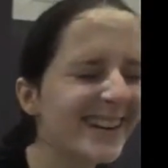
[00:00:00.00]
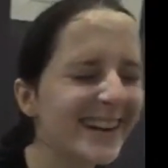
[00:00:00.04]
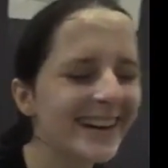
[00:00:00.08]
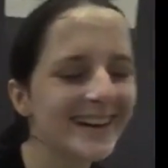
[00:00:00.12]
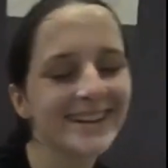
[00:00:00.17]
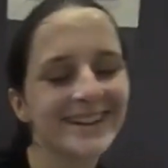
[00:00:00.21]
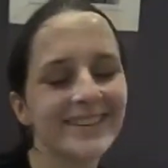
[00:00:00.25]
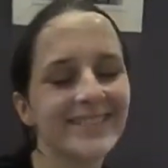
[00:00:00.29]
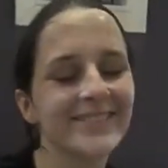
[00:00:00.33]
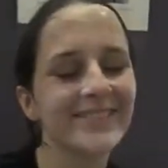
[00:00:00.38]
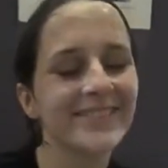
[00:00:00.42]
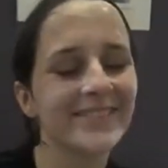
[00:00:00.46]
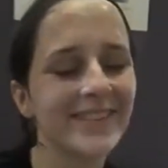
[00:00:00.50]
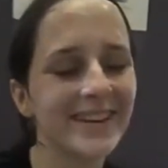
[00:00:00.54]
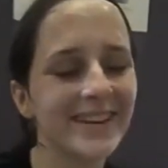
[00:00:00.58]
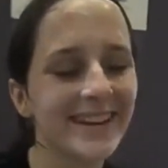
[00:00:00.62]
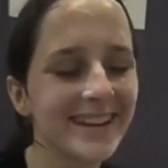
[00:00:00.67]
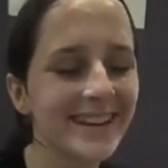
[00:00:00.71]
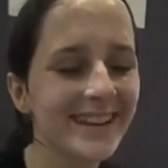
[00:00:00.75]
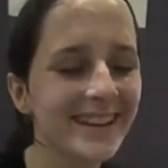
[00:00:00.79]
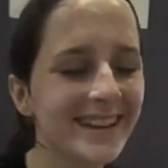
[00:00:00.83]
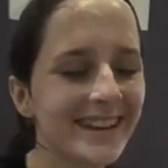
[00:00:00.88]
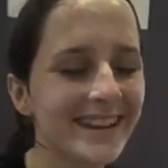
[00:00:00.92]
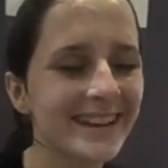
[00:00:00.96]
I can feel
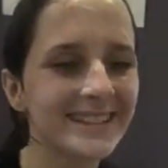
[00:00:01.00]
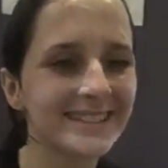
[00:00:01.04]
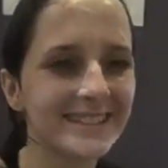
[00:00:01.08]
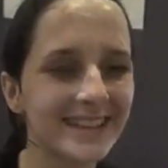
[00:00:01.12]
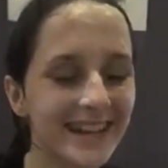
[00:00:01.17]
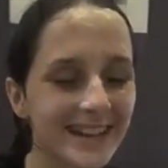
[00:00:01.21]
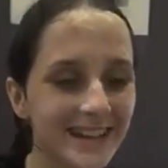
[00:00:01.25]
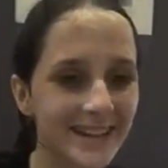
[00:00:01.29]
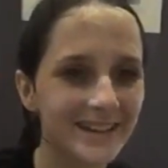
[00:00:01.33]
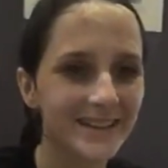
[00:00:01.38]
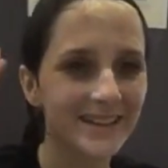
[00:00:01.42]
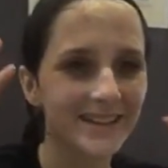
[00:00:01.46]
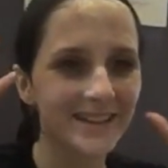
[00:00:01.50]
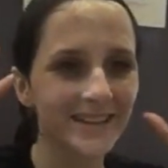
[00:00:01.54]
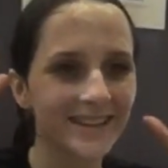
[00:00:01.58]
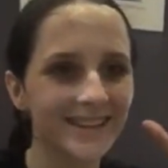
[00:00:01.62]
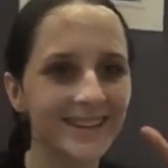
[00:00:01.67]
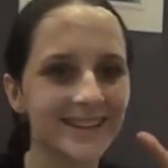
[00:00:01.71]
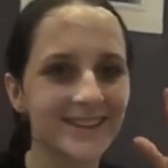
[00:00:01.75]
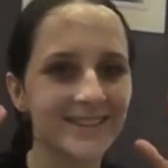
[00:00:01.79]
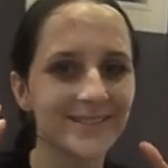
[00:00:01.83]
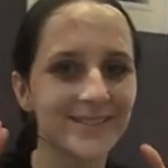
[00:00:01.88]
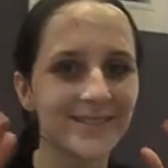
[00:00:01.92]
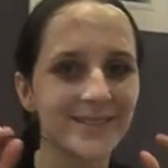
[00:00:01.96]
it. It's like
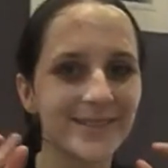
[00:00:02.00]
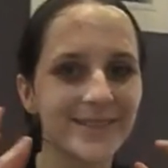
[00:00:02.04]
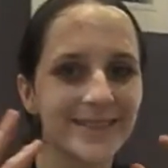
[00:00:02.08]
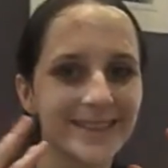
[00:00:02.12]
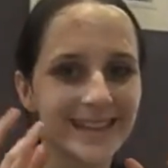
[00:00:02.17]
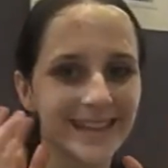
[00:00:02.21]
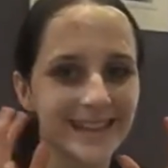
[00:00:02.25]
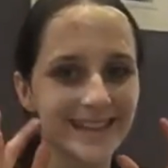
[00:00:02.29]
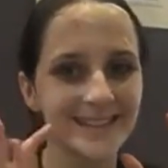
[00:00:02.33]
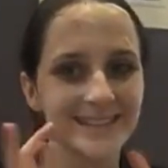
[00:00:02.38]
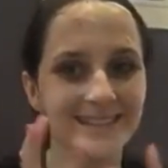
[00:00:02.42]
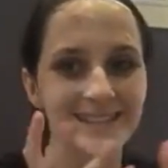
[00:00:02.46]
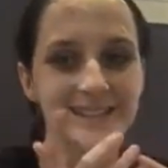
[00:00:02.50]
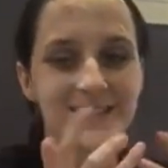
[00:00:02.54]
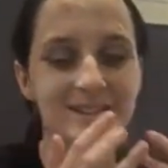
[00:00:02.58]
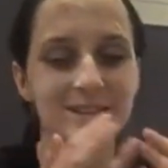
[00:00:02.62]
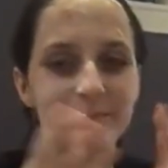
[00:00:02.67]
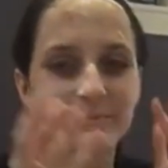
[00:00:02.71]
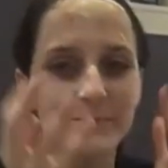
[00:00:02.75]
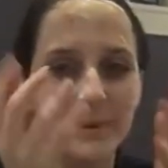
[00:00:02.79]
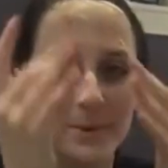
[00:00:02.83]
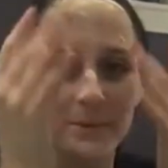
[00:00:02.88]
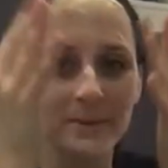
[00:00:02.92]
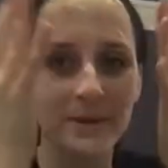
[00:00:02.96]
little things are just
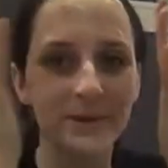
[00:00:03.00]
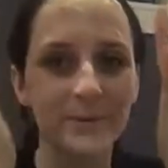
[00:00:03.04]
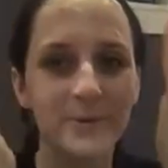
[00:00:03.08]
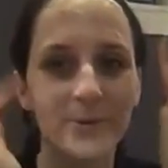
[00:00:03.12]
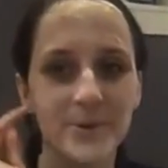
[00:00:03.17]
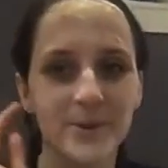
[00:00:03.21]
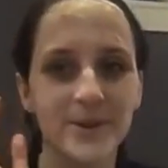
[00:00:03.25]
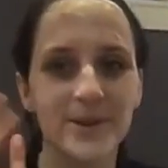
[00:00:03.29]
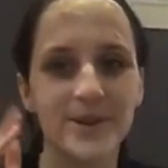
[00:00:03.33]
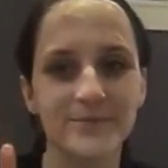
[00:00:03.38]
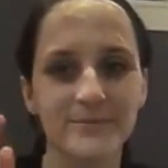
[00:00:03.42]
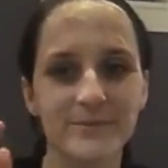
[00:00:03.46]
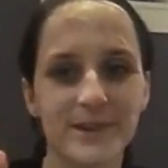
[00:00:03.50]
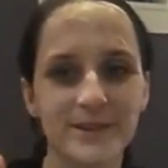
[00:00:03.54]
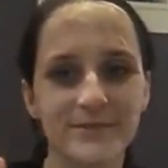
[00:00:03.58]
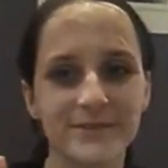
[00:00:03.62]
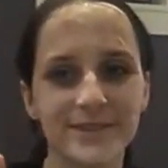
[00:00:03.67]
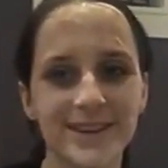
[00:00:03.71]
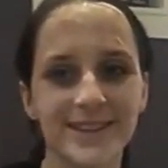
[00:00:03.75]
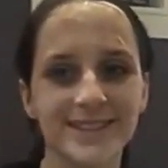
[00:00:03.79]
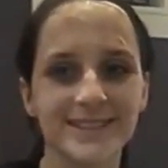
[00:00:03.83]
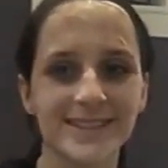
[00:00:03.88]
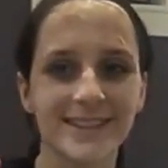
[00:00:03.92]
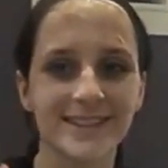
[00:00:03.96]
popping all over my
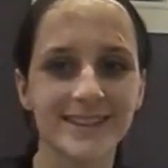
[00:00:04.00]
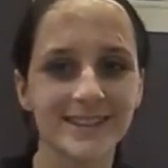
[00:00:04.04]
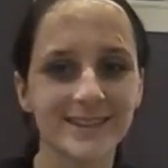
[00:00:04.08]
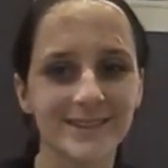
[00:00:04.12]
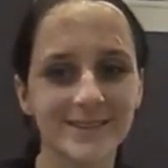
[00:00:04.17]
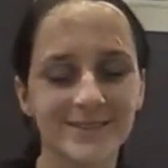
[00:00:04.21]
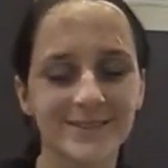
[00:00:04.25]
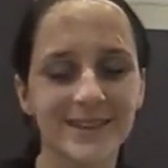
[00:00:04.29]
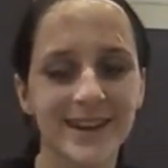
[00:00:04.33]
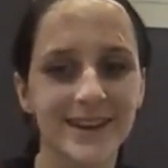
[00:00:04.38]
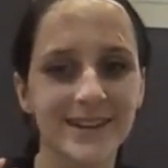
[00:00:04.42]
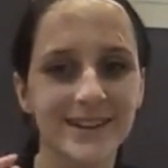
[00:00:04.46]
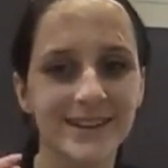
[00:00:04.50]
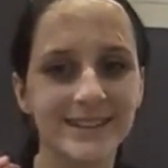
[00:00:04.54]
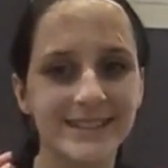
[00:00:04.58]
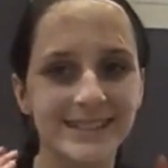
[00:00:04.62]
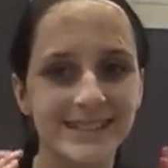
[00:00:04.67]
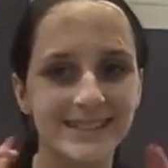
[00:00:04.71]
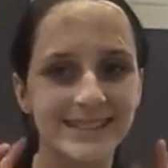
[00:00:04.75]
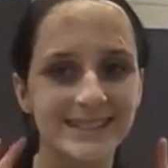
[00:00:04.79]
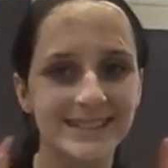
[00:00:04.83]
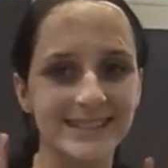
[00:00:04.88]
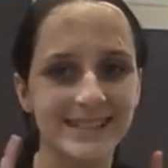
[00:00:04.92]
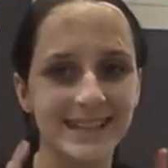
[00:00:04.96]
face, like little fairies are
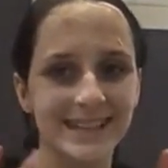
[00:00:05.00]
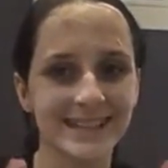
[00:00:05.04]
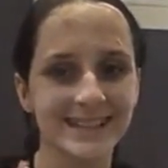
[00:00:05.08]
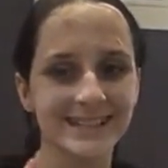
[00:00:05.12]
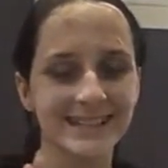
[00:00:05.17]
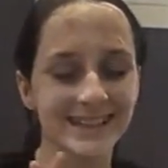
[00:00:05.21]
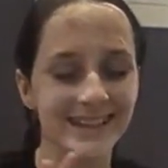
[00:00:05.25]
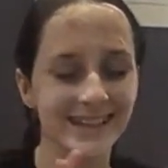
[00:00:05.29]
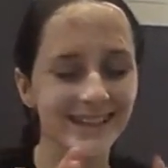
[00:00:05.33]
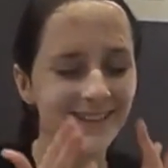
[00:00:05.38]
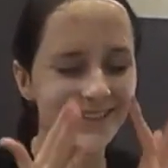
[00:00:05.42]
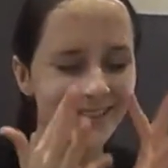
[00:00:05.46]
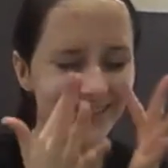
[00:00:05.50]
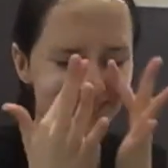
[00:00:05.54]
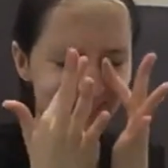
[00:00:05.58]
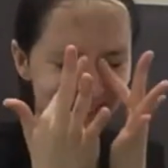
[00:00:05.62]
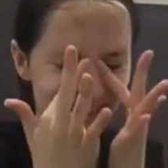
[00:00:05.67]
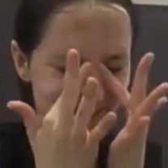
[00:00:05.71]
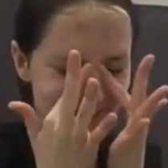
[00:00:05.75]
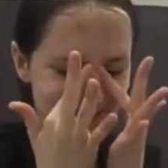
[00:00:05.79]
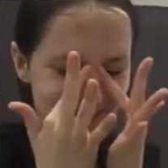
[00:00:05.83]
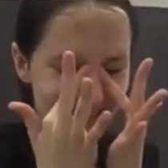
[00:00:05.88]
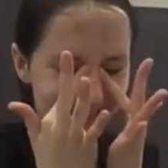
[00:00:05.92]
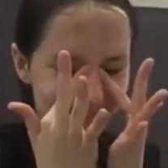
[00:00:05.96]
just dancing. Ooh,
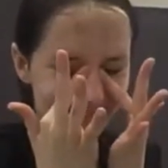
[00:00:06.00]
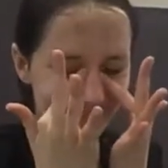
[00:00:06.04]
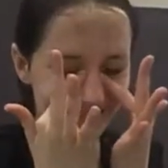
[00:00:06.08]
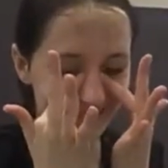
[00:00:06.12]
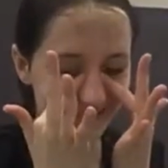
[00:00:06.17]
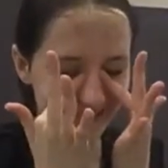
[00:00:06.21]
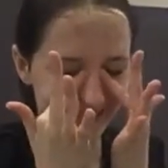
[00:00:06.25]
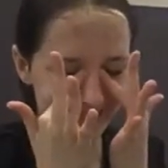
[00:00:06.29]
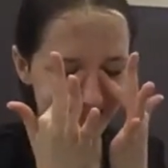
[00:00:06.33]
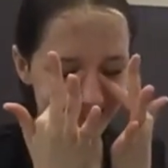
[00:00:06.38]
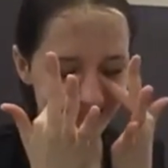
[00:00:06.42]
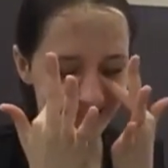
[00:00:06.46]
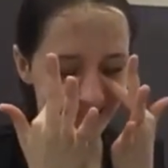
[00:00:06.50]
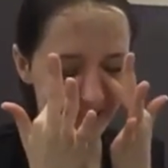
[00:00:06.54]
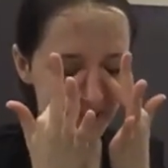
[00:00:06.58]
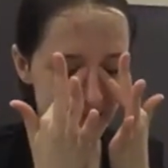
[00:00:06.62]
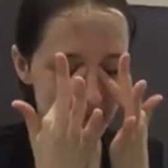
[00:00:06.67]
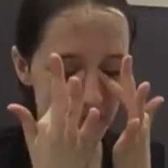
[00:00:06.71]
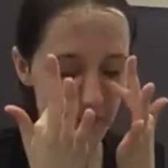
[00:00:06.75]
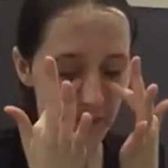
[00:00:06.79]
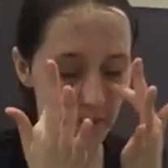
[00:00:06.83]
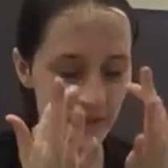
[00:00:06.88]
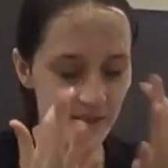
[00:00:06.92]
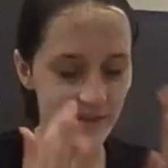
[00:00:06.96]

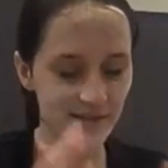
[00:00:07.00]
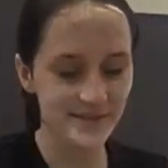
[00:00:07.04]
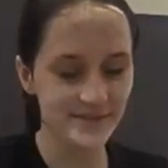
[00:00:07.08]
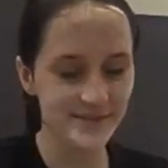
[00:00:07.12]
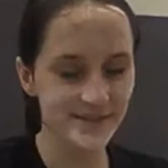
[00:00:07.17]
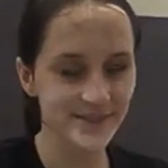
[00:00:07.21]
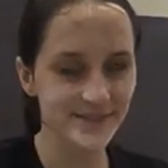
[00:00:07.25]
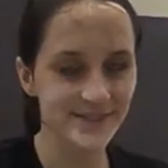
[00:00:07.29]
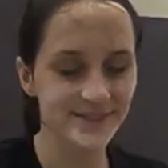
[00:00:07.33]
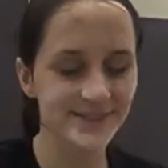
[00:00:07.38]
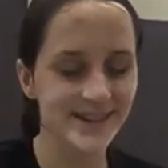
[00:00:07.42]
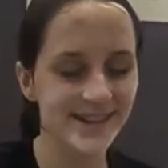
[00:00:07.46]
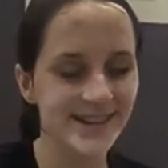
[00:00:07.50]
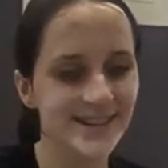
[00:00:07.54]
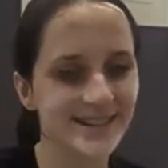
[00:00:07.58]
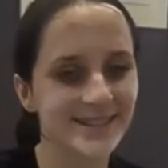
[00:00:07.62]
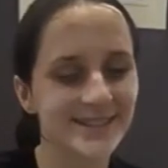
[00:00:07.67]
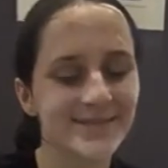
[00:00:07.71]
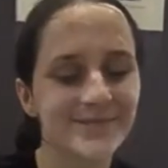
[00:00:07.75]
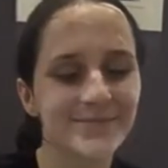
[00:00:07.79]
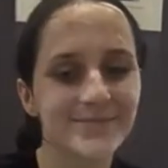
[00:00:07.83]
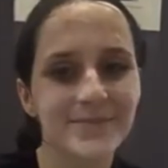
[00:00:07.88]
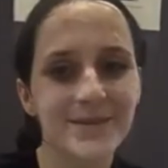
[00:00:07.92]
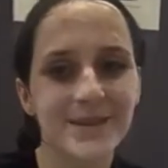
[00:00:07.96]
it feels strange,
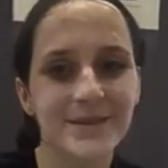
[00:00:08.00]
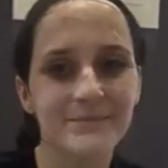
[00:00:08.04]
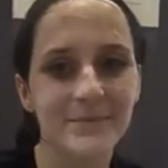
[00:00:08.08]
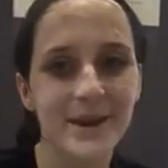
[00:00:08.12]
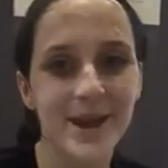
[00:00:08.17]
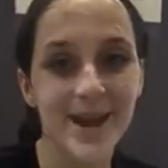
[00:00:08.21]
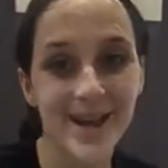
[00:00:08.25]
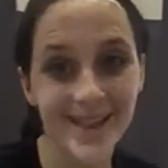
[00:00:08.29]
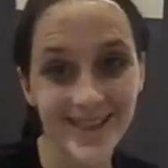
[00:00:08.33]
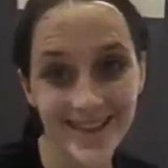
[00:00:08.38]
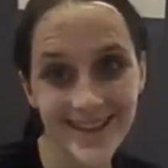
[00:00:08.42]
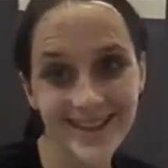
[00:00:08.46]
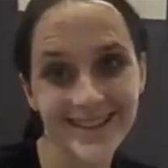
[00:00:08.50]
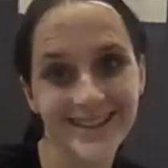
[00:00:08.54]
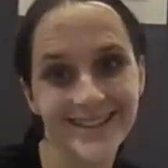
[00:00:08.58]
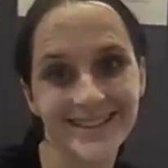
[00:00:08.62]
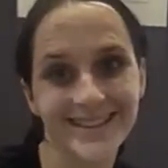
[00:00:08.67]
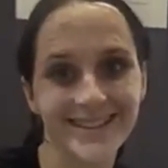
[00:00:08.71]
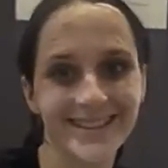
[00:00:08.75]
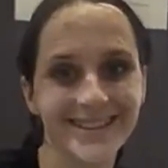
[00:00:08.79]
but I like it.